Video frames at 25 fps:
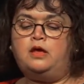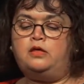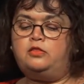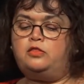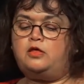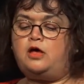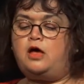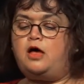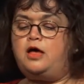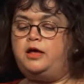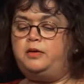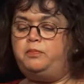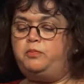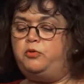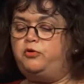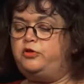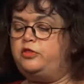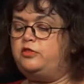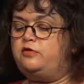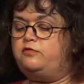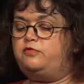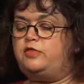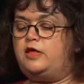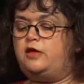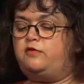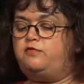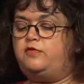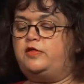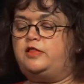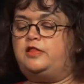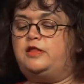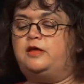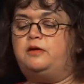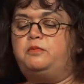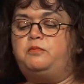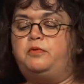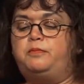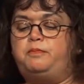The high point of their
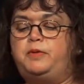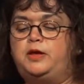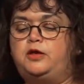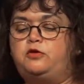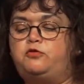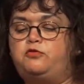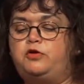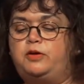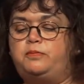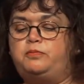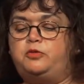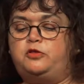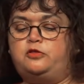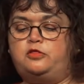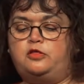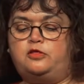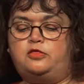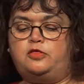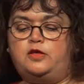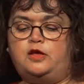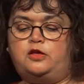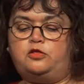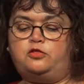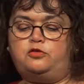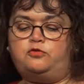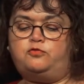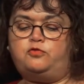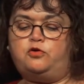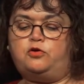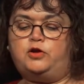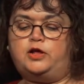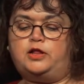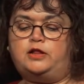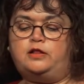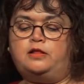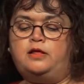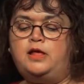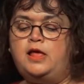visit would be a trip to the Theatre
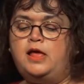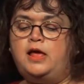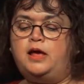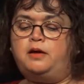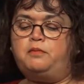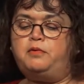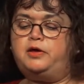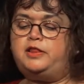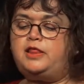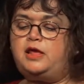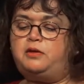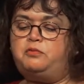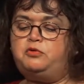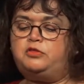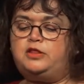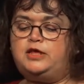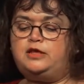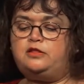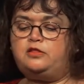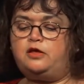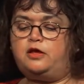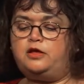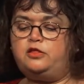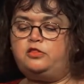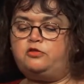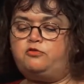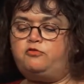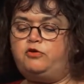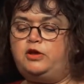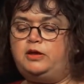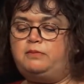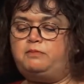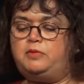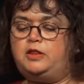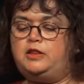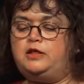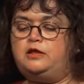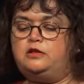Royal, where they would eat ice
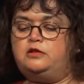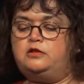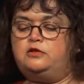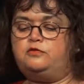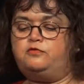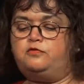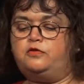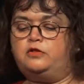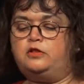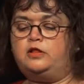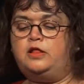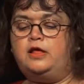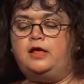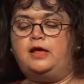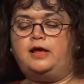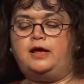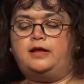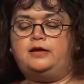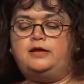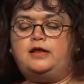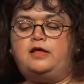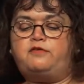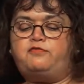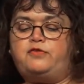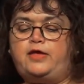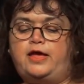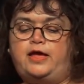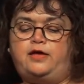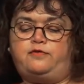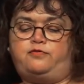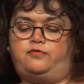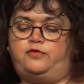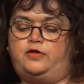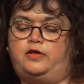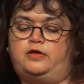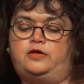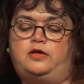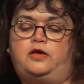cream in the interval and never
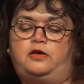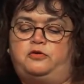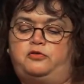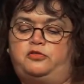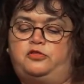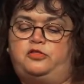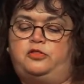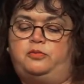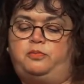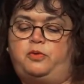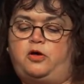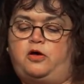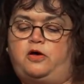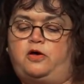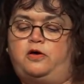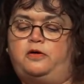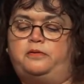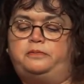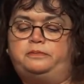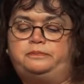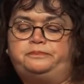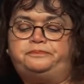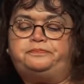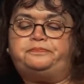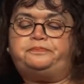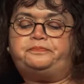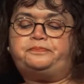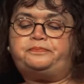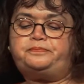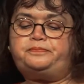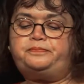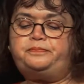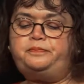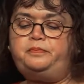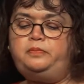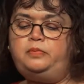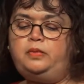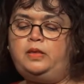ever go to the bar.
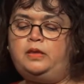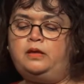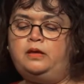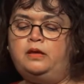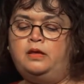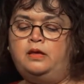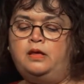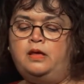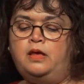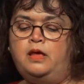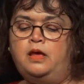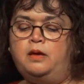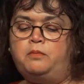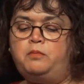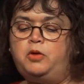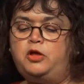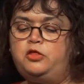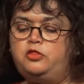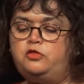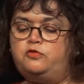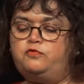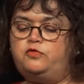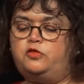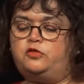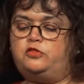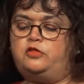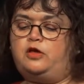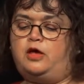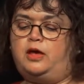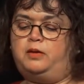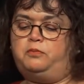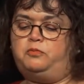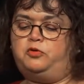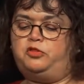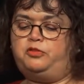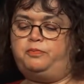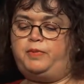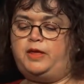Much of the
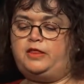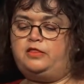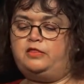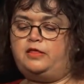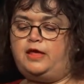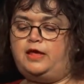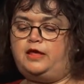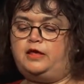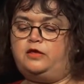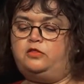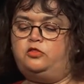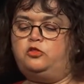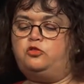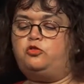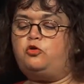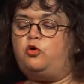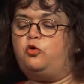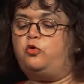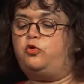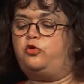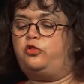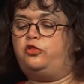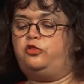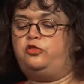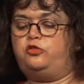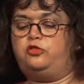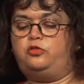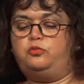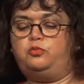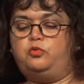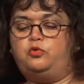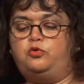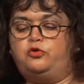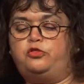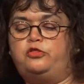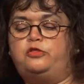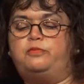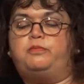time was spent taking the dogs to the
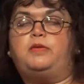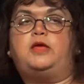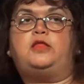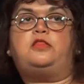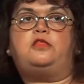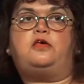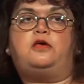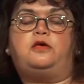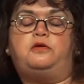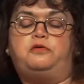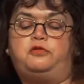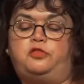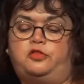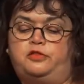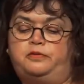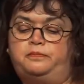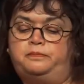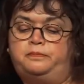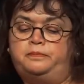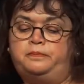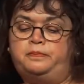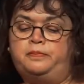water meadows.